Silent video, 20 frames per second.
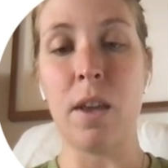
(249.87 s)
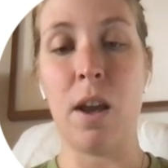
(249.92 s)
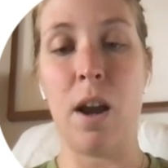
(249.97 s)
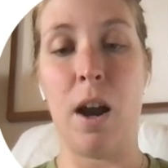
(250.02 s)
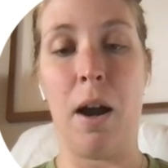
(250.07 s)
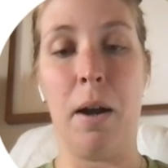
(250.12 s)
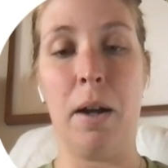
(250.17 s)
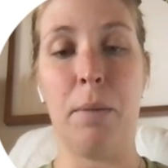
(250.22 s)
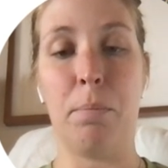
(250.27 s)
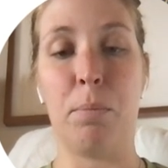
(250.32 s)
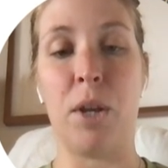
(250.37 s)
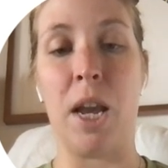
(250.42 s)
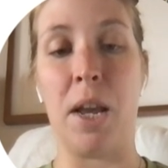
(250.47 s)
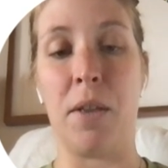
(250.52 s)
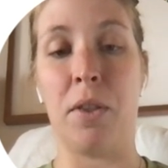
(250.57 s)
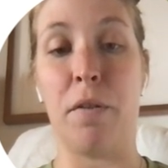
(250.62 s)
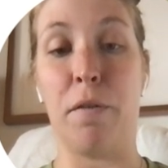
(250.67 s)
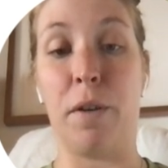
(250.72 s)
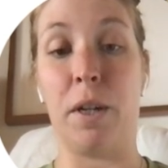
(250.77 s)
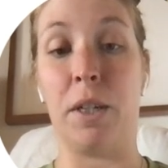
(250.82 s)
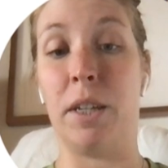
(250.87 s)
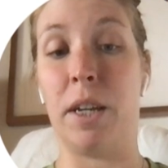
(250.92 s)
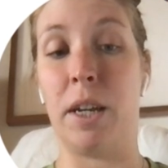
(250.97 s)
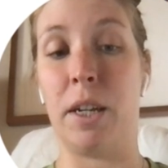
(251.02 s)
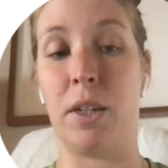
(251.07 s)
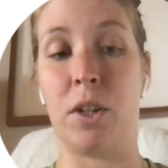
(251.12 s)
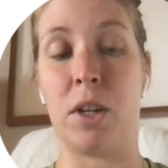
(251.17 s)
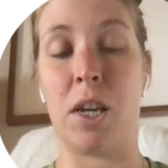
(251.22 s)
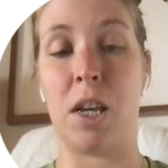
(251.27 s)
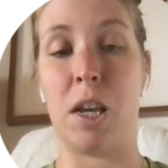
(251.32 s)
obtain the
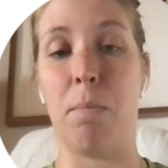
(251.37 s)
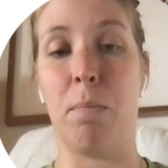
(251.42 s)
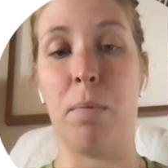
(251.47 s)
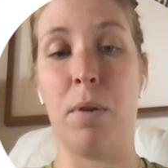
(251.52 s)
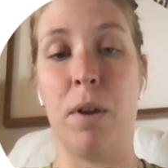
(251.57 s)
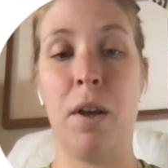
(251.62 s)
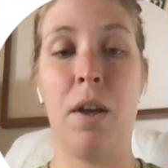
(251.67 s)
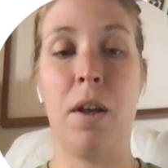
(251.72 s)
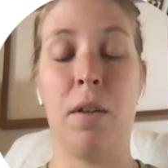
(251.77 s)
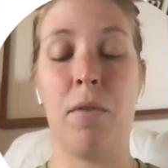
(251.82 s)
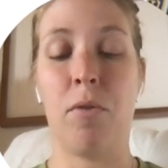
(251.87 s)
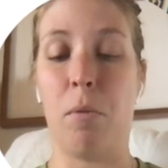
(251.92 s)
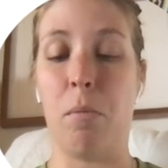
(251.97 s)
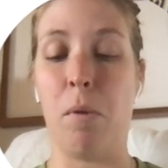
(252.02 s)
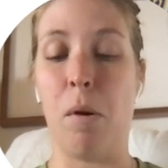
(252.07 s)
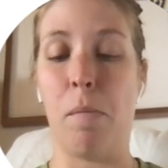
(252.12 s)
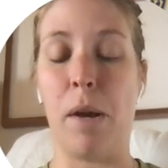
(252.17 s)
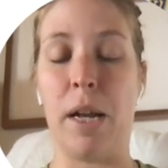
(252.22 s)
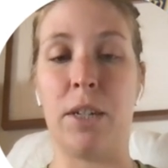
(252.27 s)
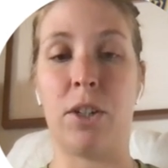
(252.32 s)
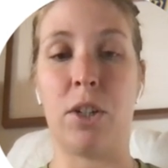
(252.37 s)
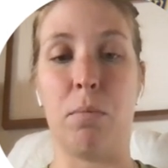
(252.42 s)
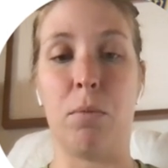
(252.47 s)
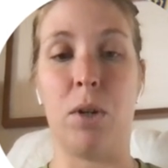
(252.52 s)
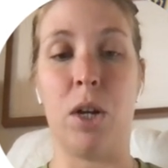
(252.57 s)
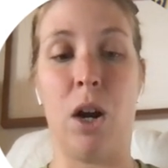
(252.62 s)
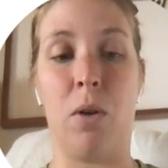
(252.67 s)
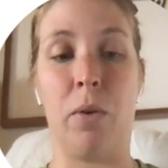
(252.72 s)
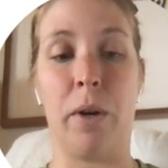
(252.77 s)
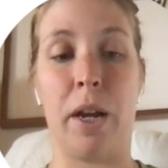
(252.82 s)
funding to keep the momentum
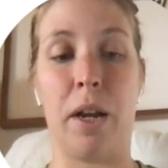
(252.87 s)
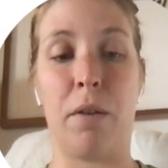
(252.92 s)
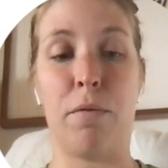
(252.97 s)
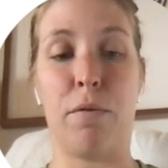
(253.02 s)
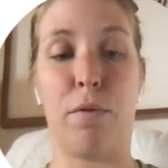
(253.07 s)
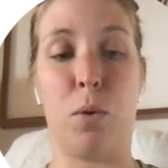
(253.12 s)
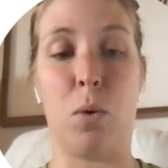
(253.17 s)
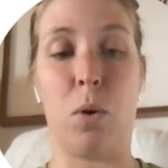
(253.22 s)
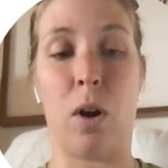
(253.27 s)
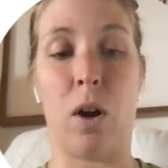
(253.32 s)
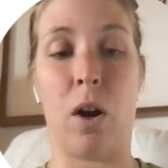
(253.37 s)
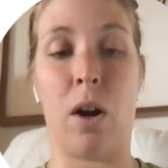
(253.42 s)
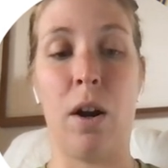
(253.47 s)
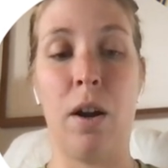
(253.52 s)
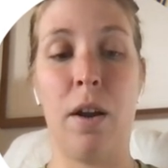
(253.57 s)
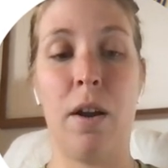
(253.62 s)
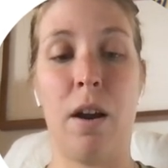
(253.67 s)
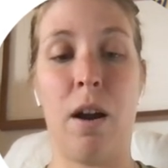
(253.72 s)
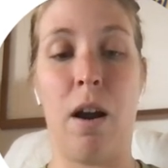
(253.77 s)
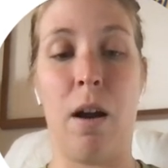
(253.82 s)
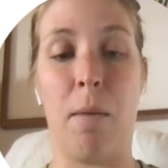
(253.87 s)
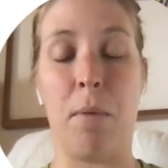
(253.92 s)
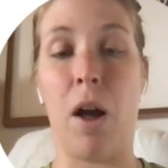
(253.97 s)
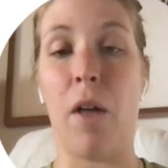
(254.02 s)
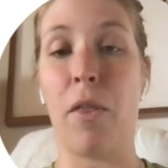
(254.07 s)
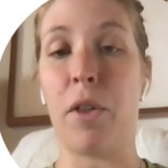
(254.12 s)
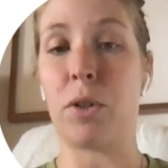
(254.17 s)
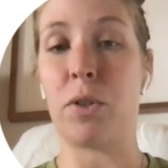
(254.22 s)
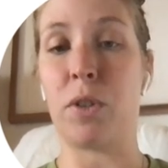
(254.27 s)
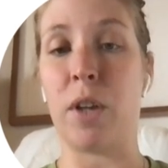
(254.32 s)
going for
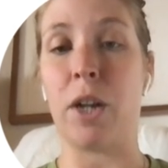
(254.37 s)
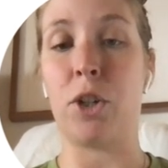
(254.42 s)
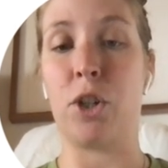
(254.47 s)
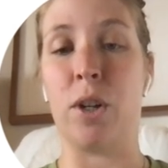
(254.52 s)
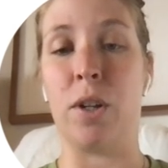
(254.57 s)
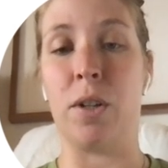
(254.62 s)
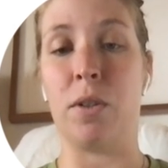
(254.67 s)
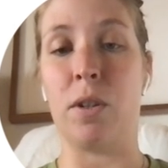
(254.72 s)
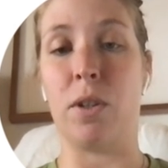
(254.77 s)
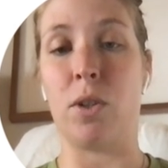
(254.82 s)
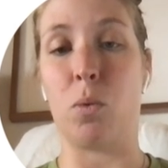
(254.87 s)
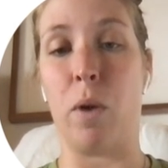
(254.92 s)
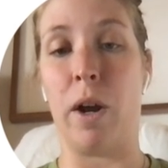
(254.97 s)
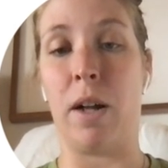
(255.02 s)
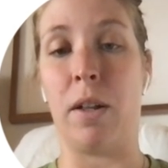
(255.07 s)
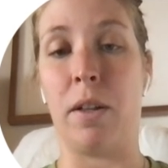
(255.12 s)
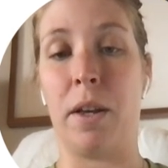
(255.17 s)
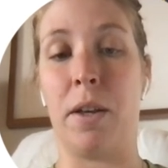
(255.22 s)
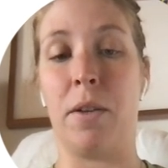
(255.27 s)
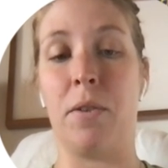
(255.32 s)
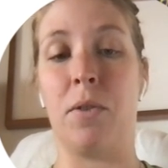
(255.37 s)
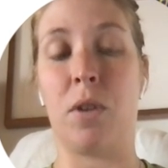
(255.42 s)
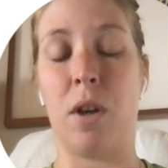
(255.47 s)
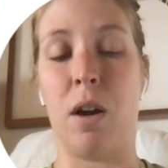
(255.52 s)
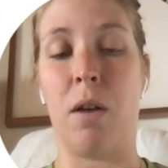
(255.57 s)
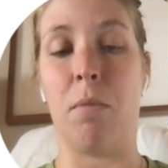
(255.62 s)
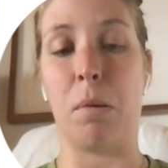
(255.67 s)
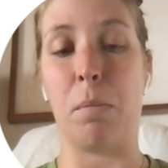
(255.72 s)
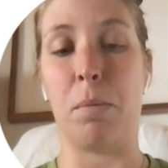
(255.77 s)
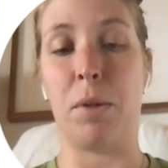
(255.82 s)
other sections, as well as
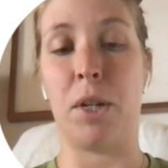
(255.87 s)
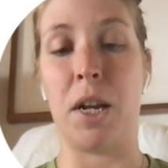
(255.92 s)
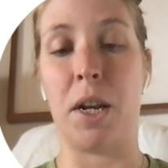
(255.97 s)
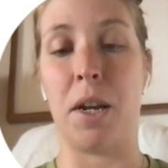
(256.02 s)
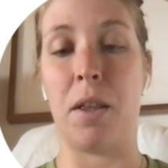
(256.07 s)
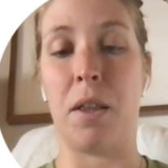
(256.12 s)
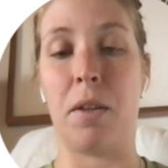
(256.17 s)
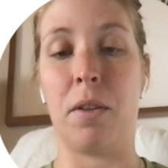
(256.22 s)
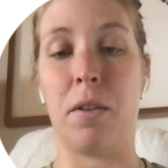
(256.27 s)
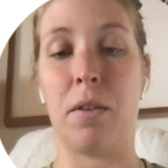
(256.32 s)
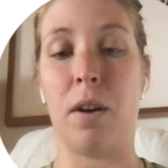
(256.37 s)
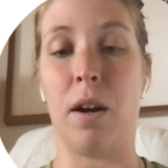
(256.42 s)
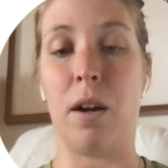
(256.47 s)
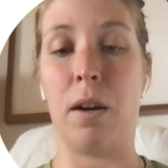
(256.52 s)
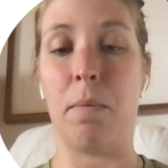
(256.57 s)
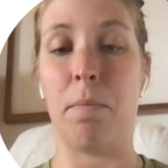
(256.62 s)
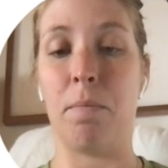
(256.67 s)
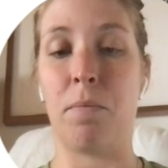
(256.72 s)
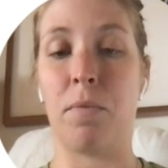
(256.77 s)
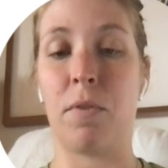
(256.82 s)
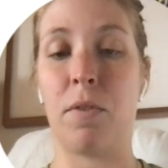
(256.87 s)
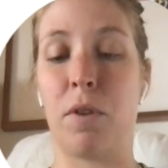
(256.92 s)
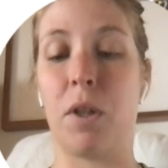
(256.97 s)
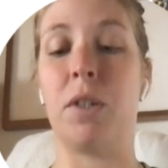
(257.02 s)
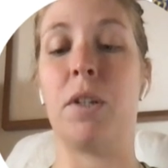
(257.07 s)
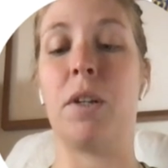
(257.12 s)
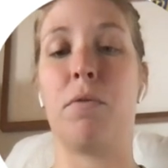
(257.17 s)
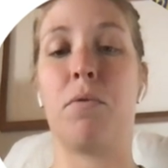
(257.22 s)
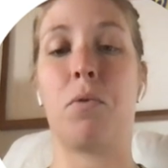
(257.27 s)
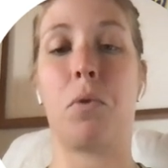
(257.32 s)
obtaining
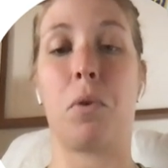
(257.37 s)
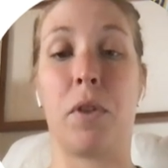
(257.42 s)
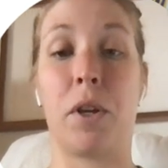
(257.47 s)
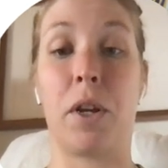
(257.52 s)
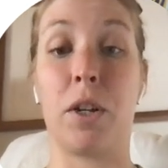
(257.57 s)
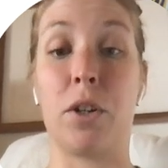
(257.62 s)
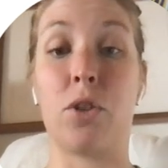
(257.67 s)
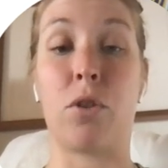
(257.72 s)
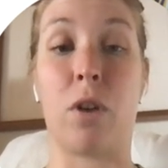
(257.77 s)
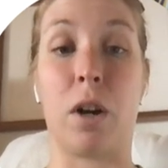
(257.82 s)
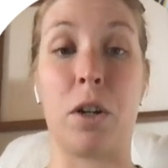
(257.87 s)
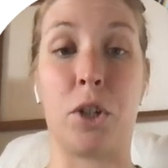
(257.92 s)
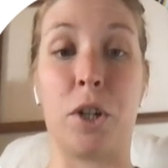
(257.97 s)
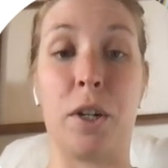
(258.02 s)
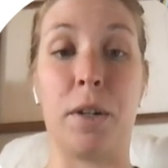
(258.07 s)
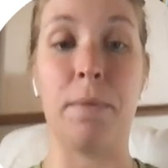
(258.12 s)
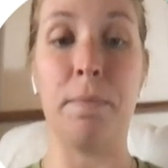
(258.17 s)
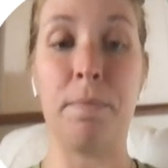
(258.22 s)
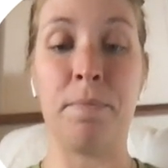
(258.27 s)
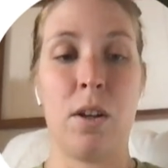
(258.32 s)
funding for the construction.